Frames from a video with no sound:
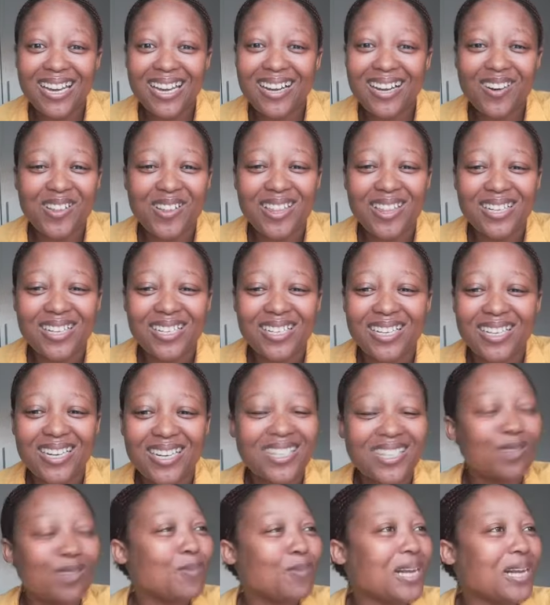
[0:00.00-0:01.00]
on the streets,
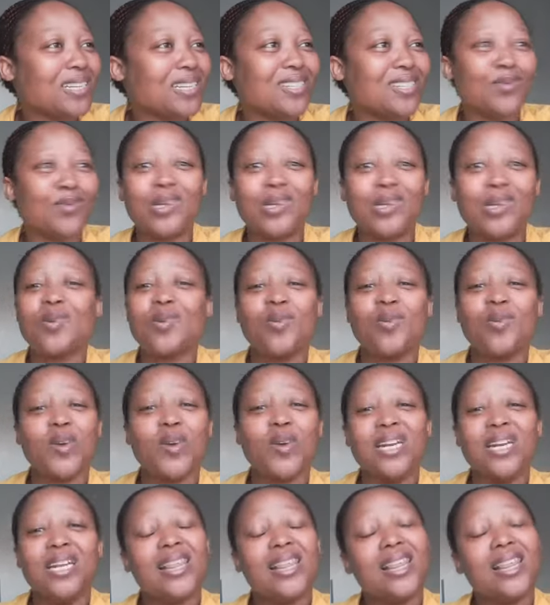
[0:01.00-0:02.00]
but we don't know
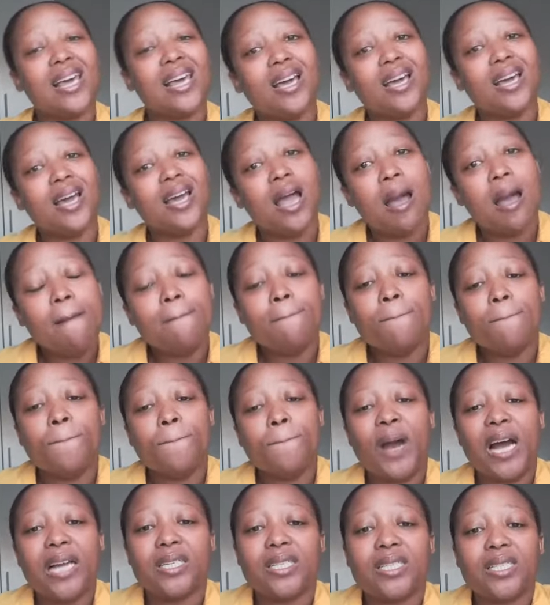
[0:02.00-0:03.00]
anything.
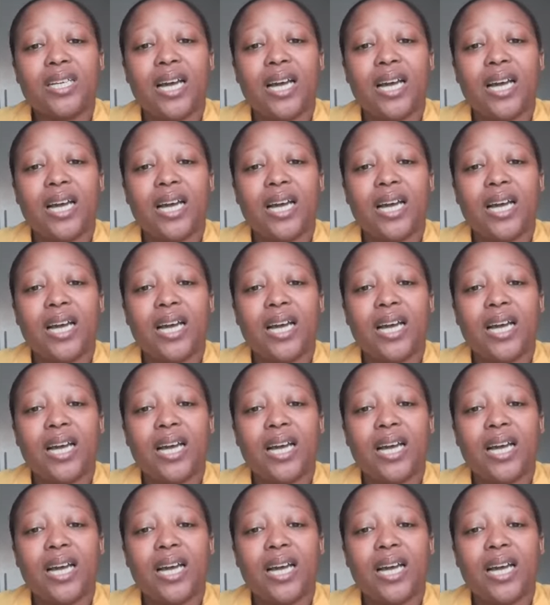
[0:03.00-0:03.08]
But